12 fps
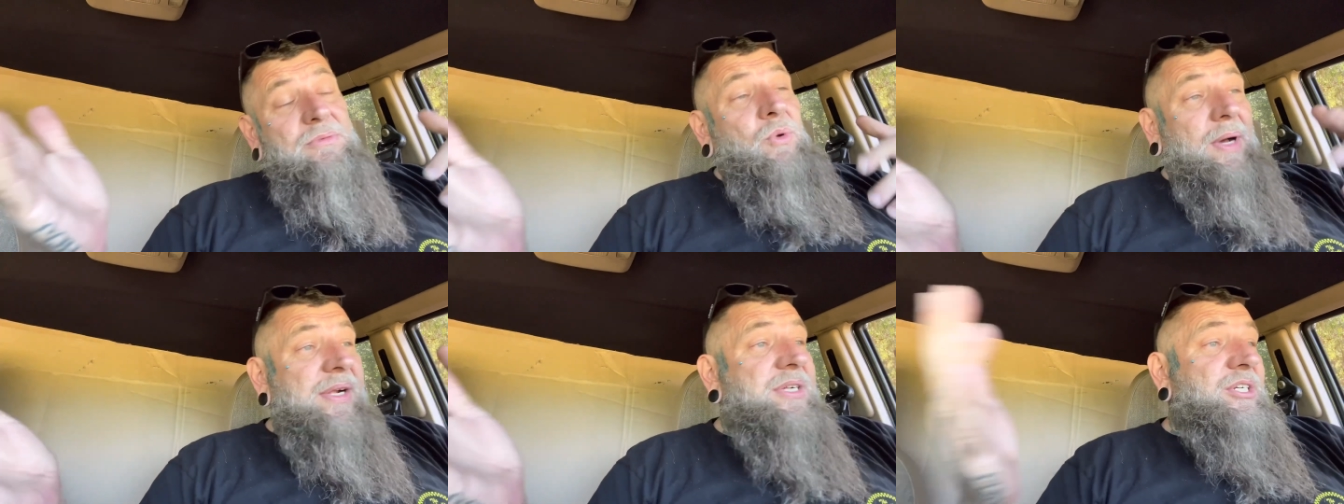
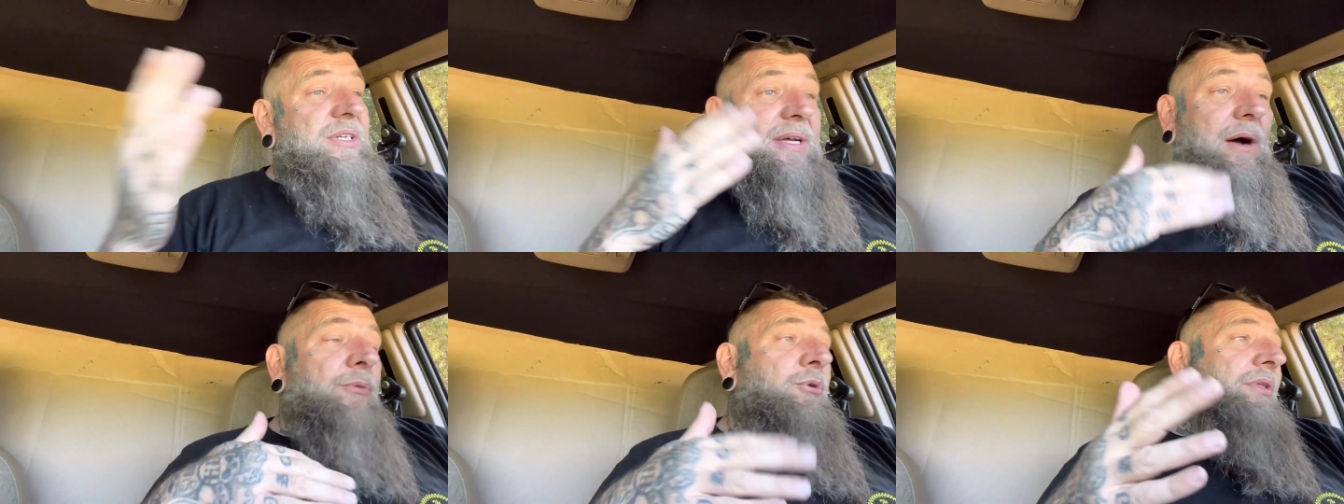question,
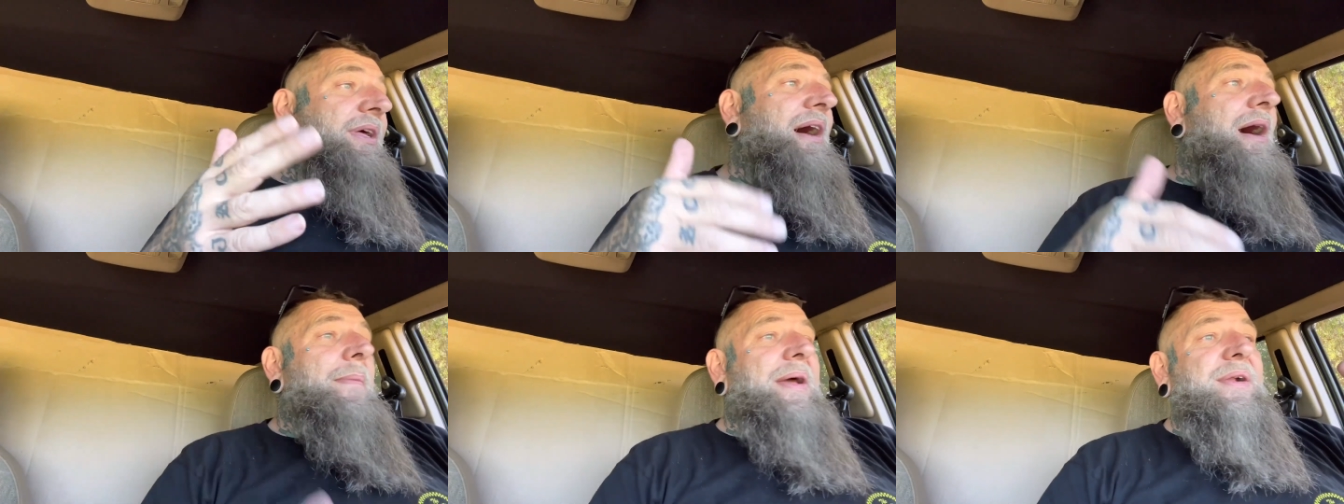go through the
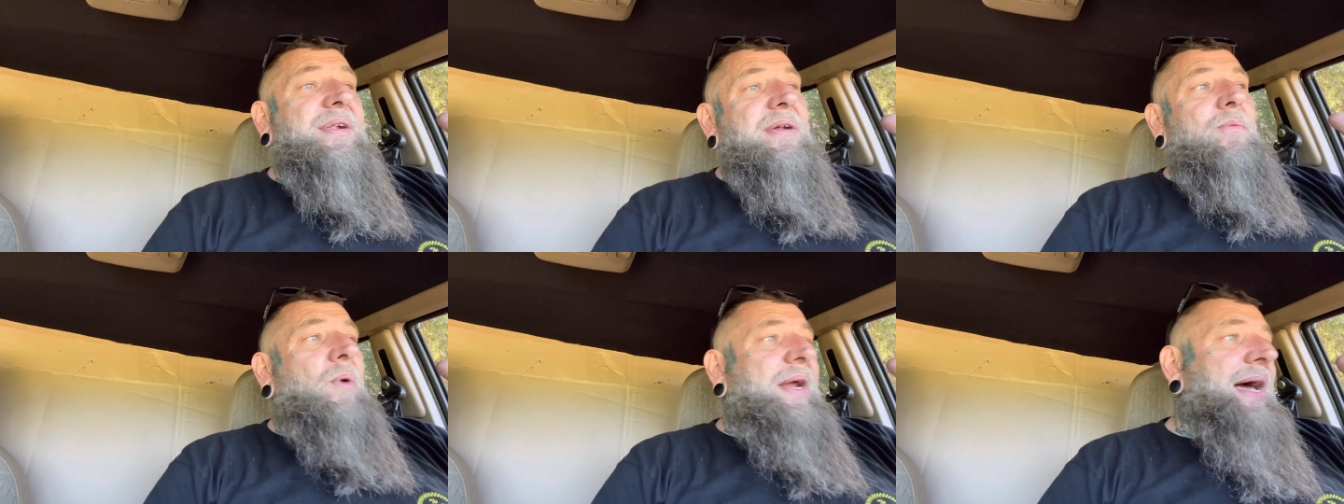comments
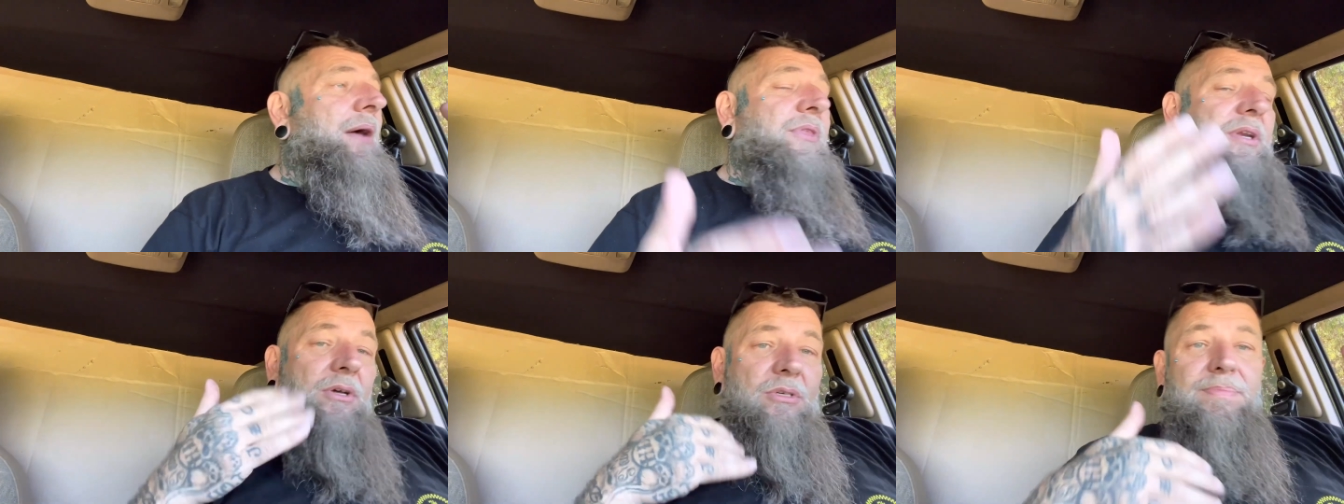and weed out
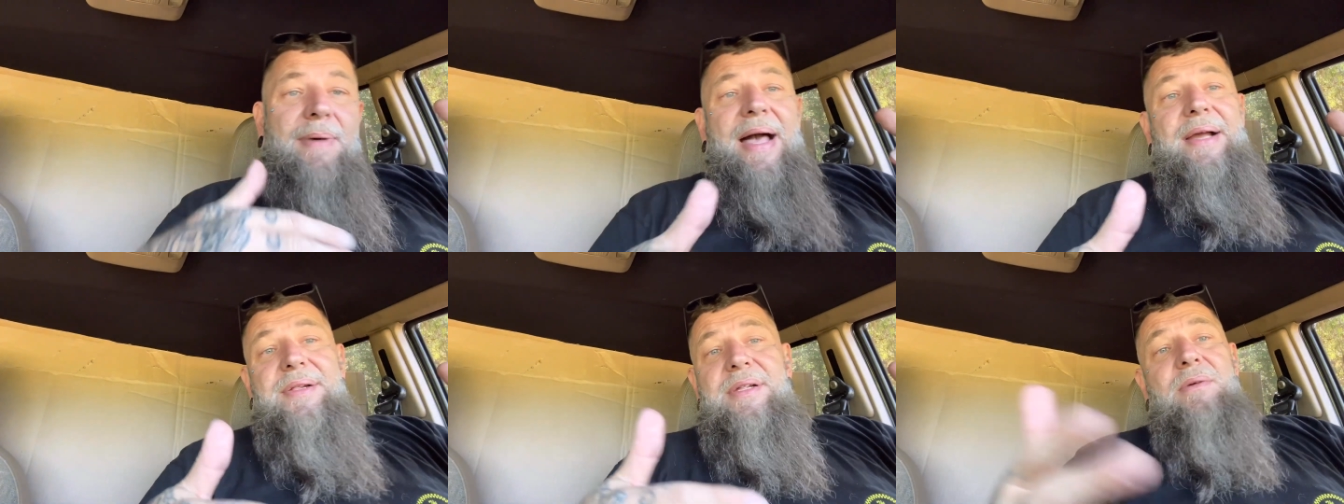the
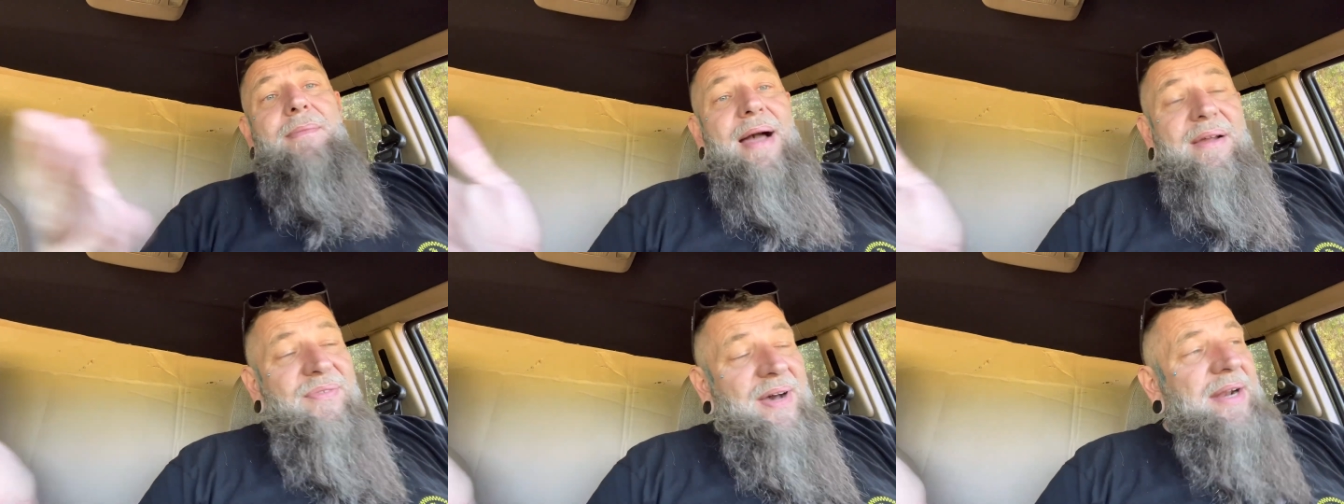douchebags. You
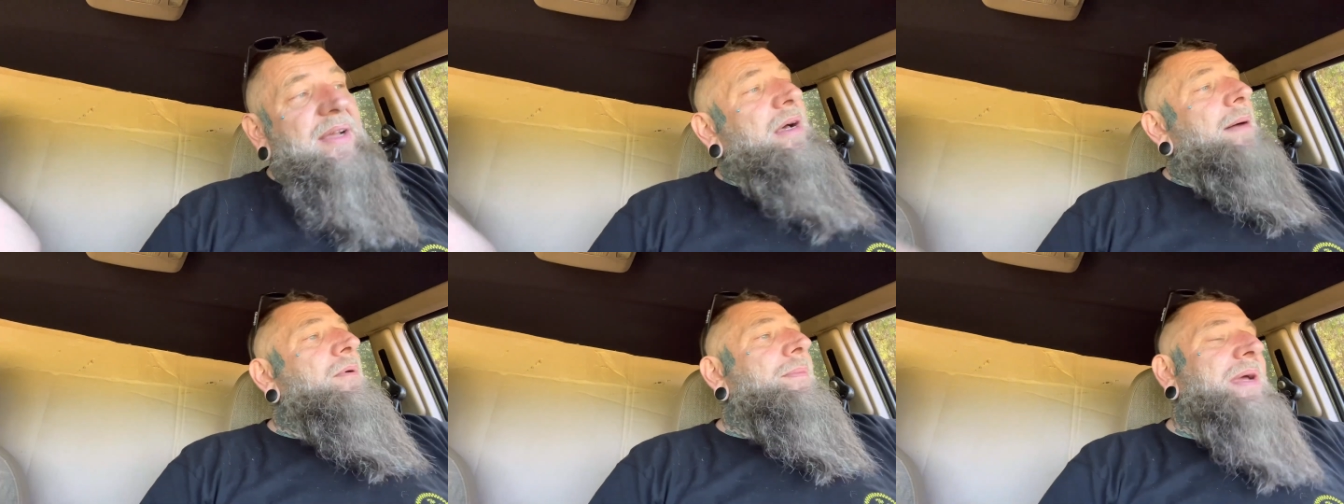might find a
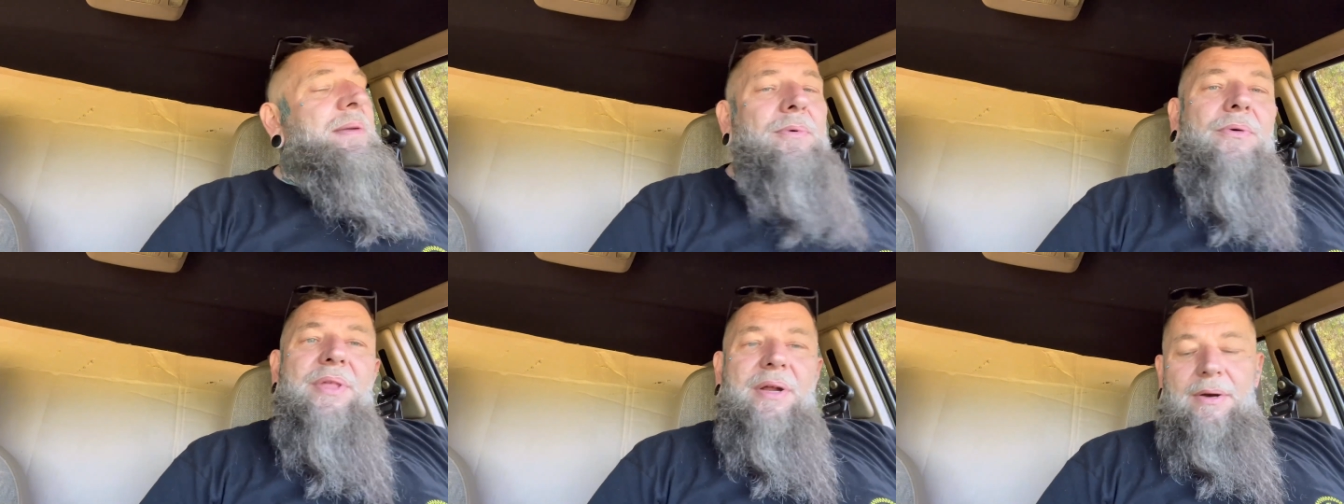couple
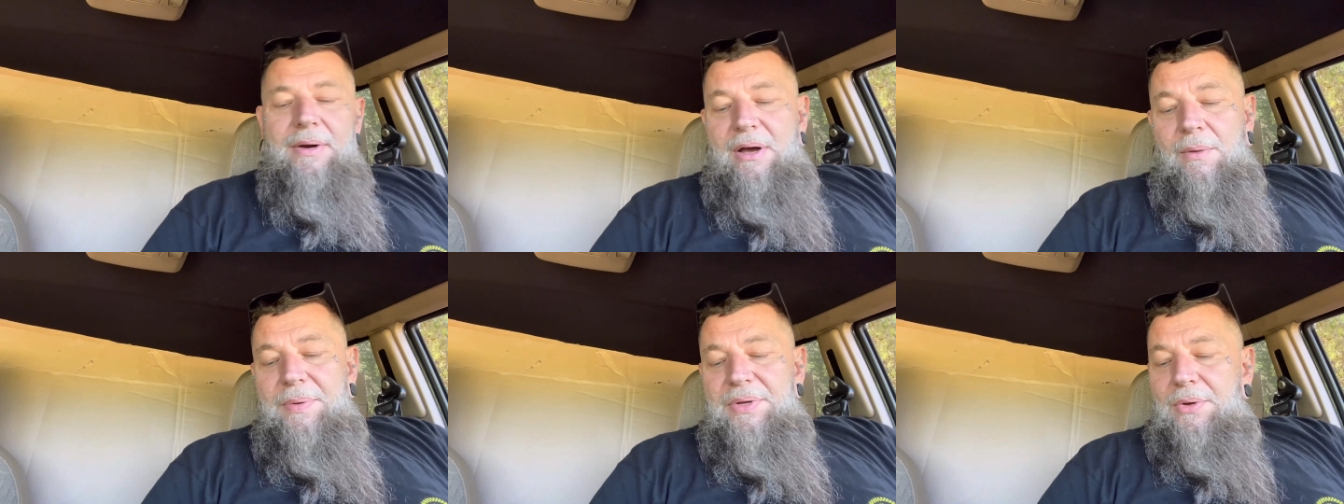people that are
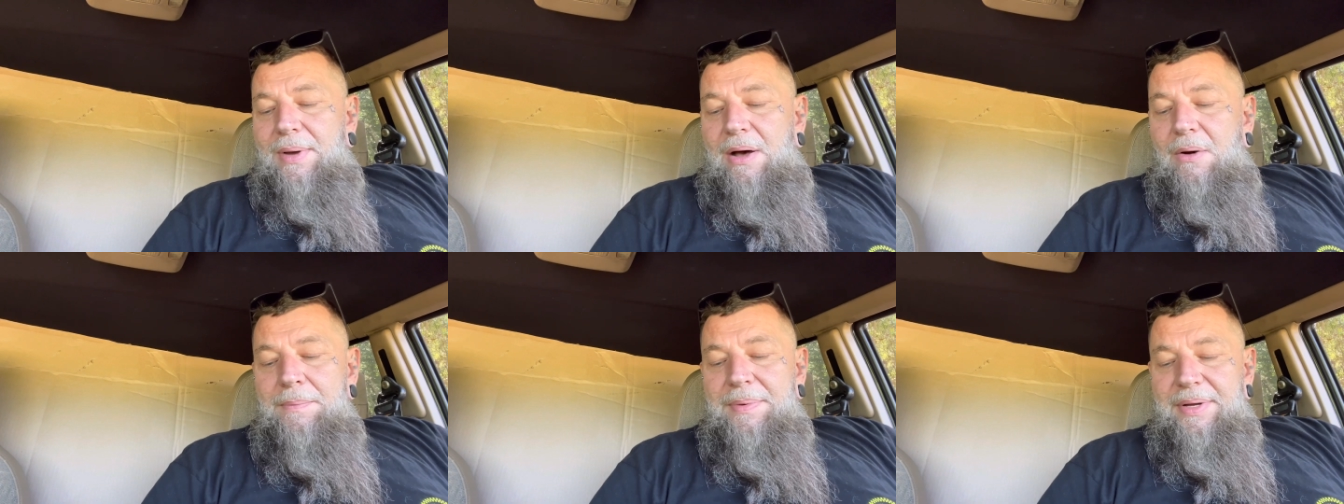helping you
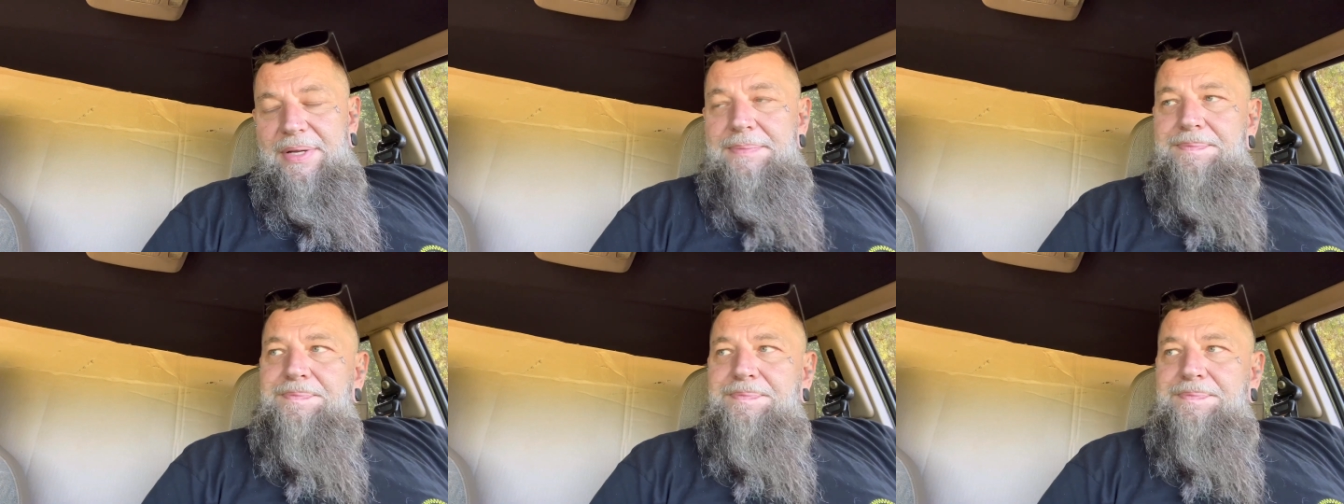out, but